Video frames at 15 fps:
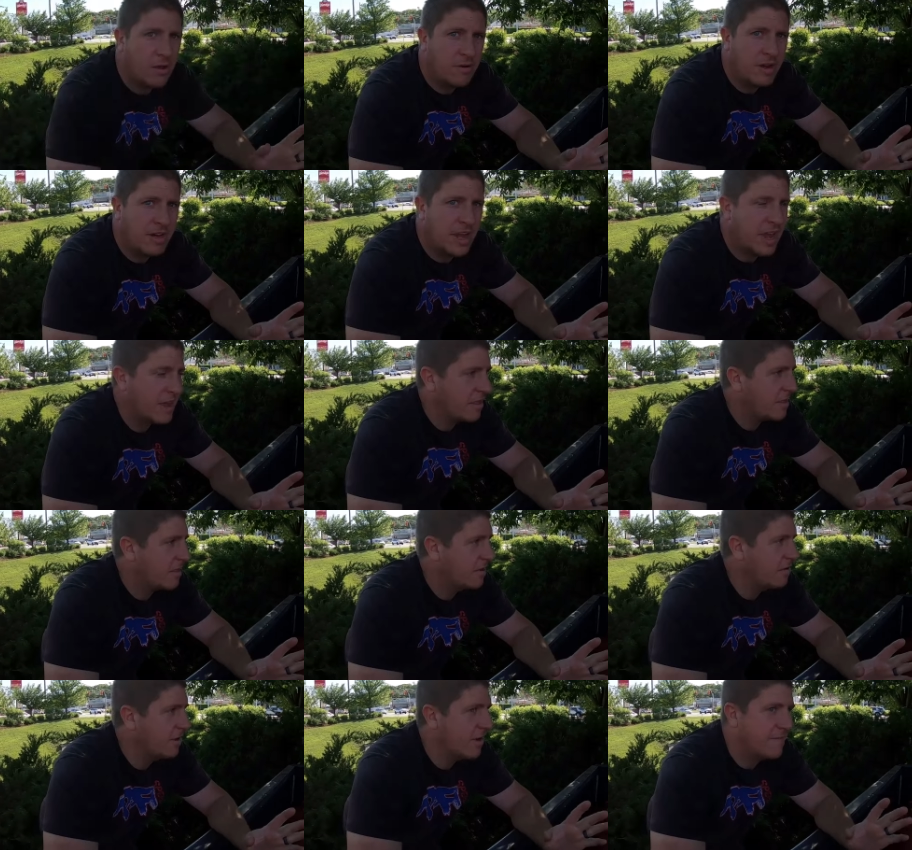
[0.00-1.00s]
Alright guys,
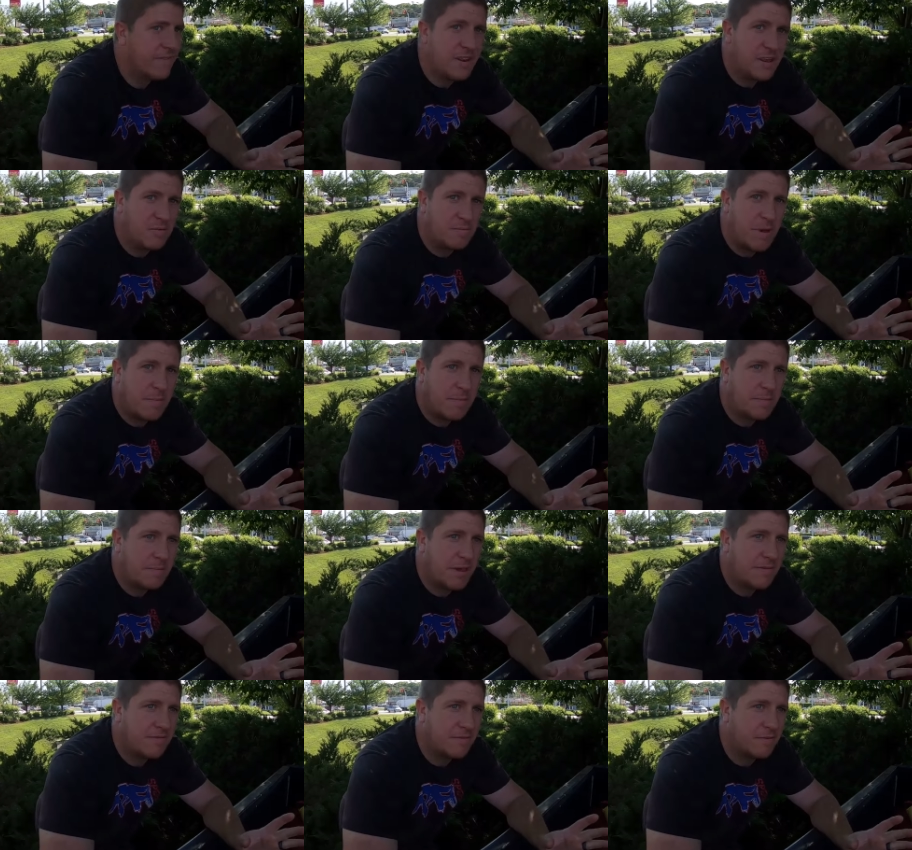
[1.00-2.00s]
so I finished pumping
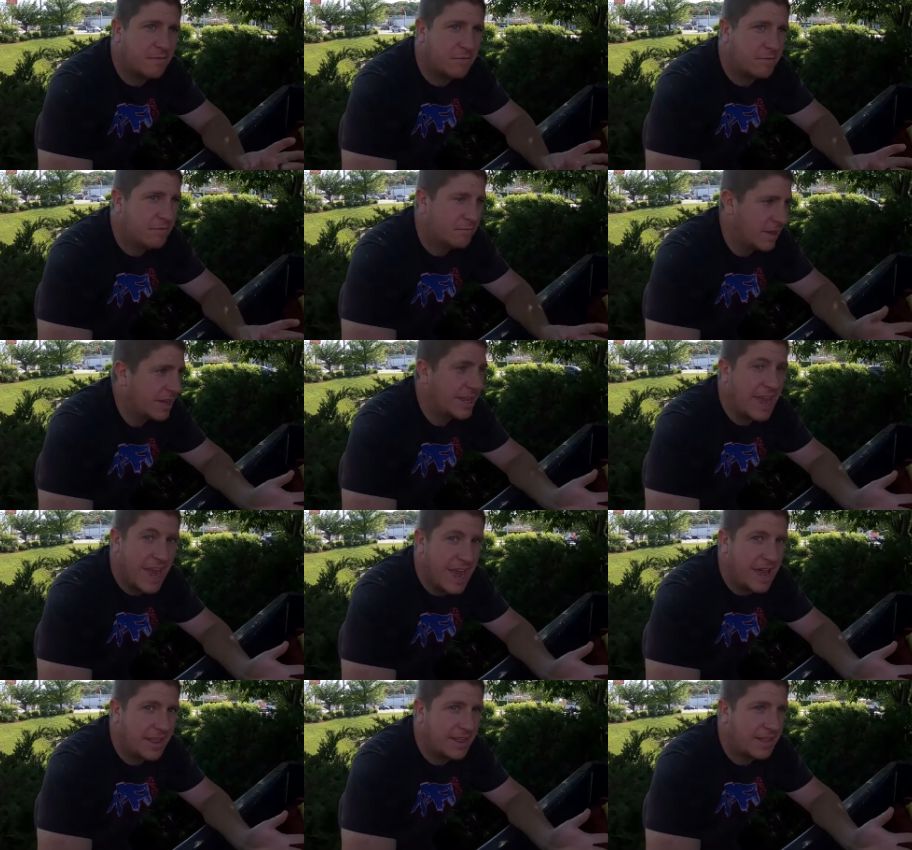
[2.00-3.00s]
my fuel, my
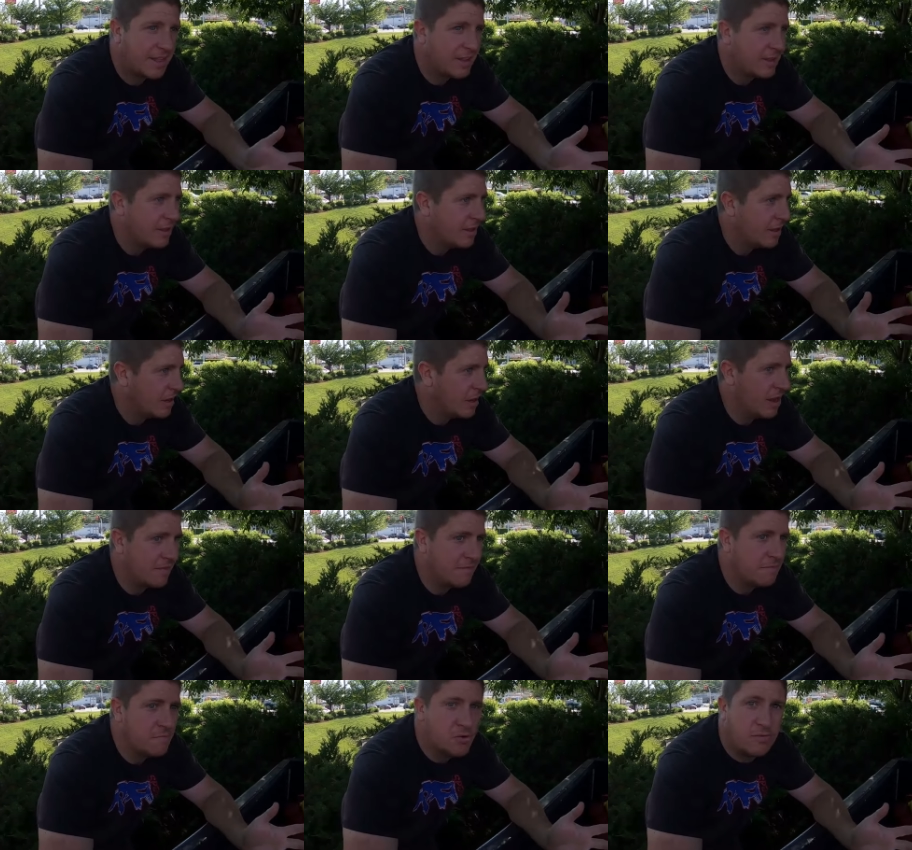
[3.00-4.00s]
gas, and
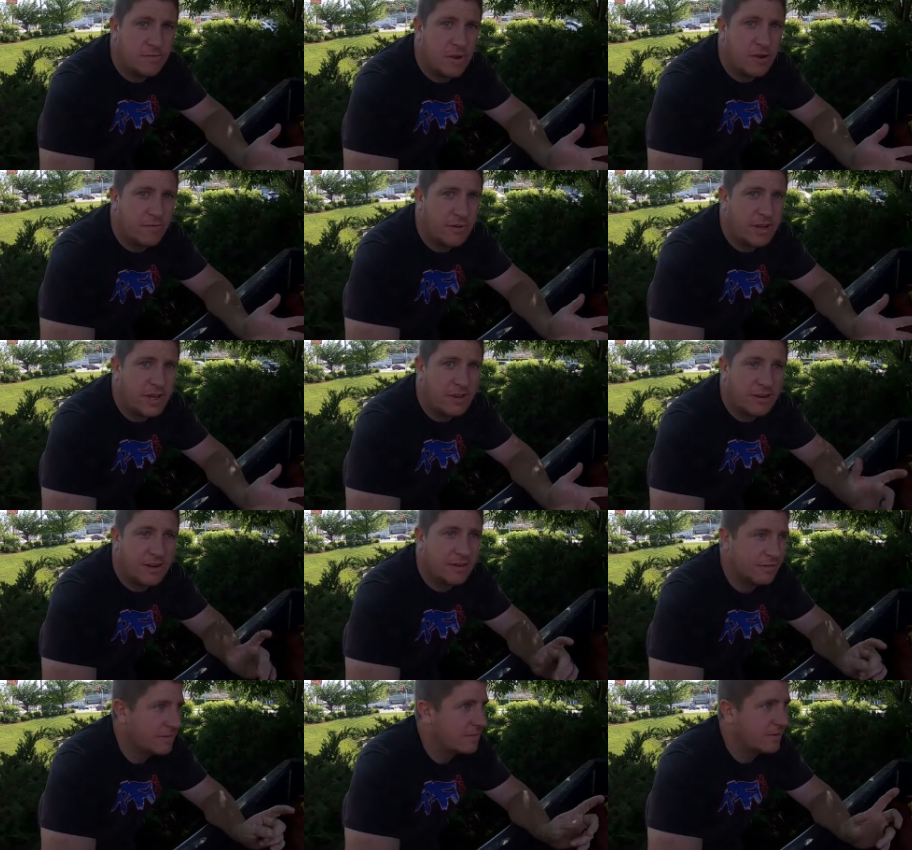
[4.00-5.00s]
I've moved over
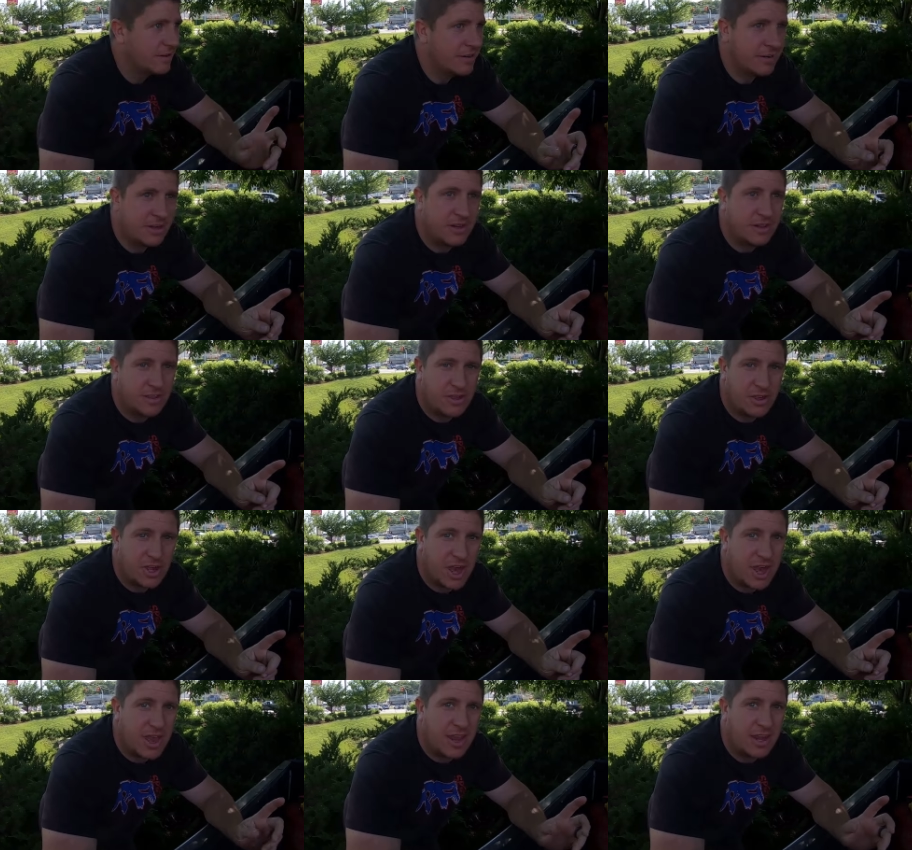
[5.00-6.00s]
here into the
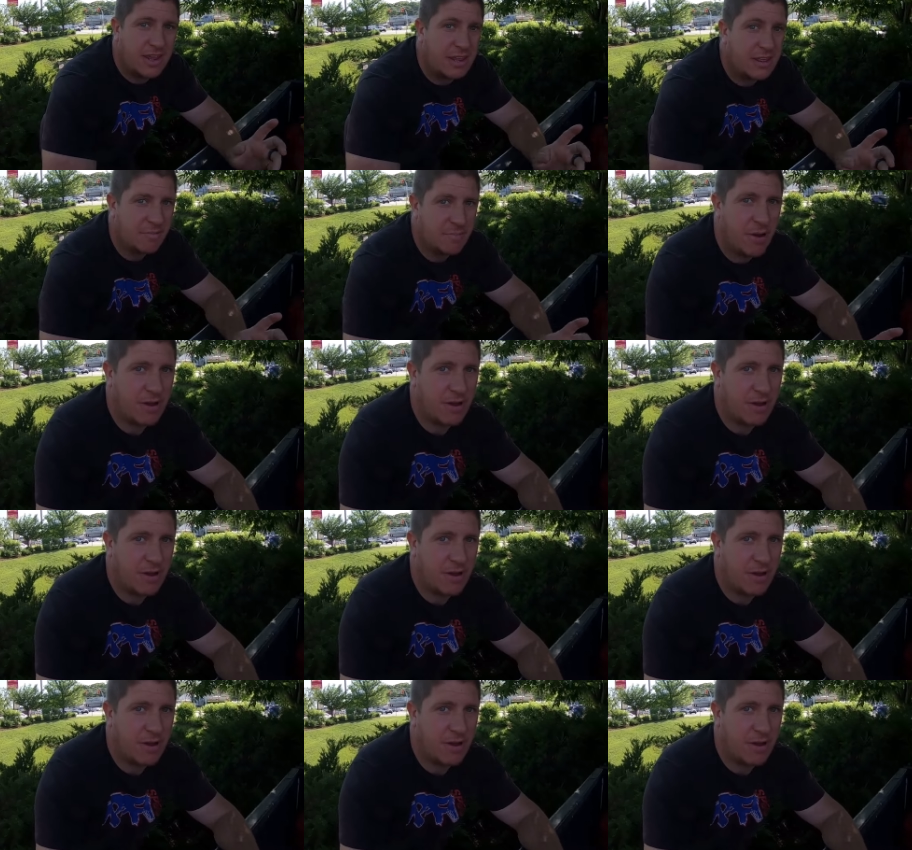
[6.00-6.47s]
shade and the